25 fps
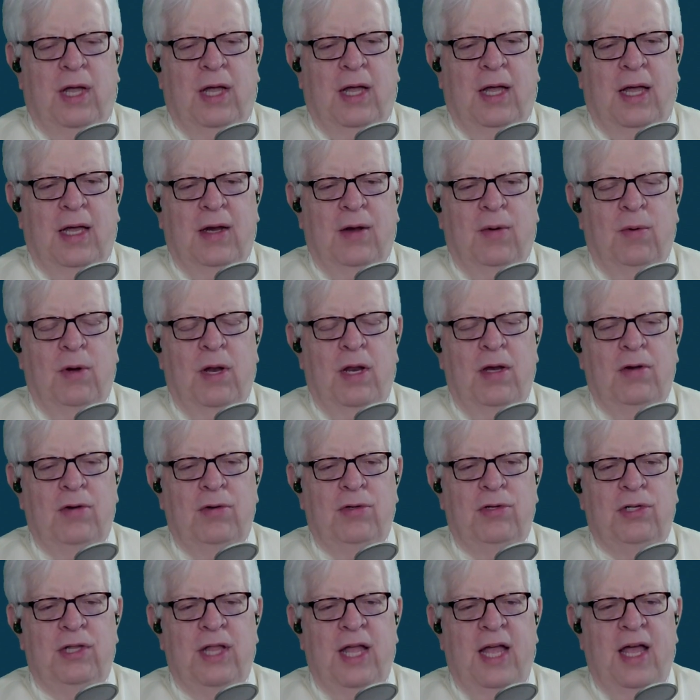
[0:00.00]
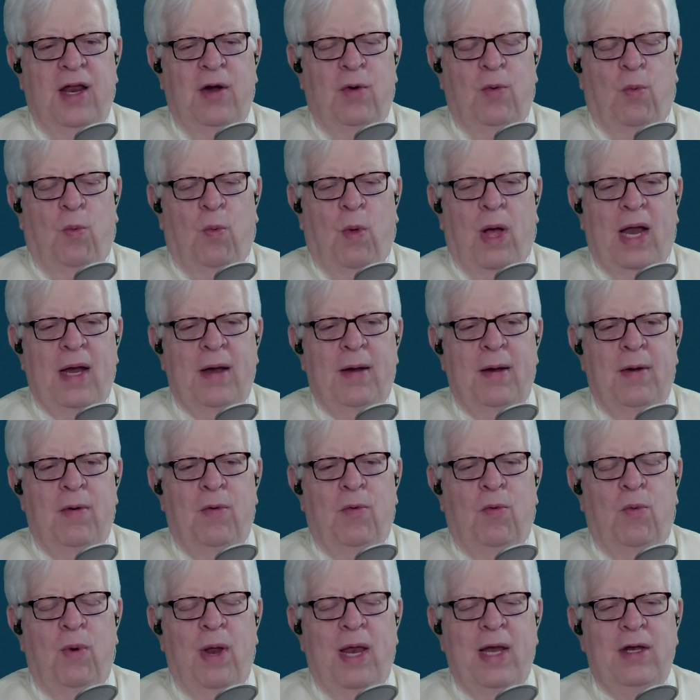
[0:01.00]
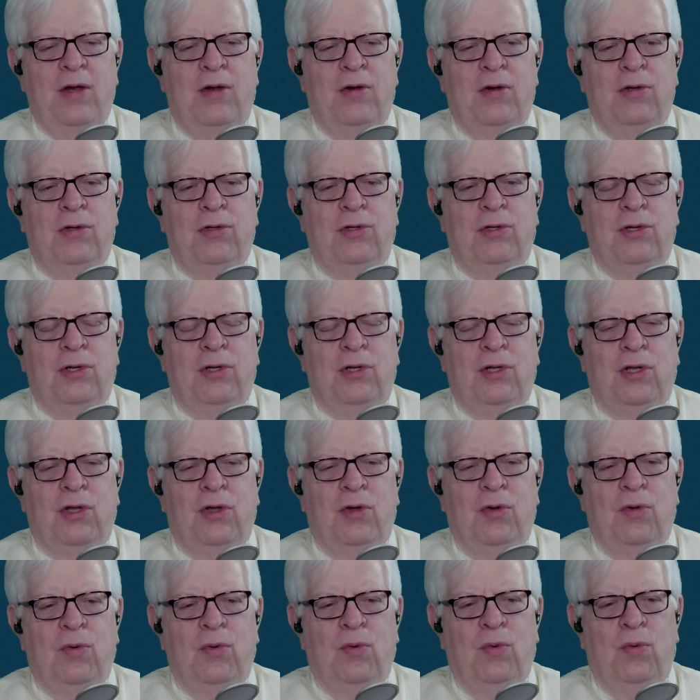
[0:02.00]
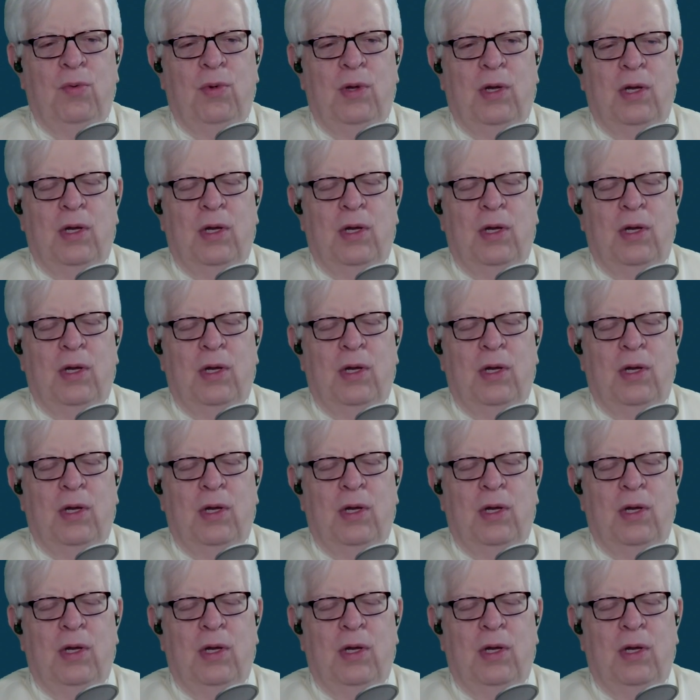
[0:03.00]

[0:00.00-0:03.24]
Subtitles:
I don't understand what renders you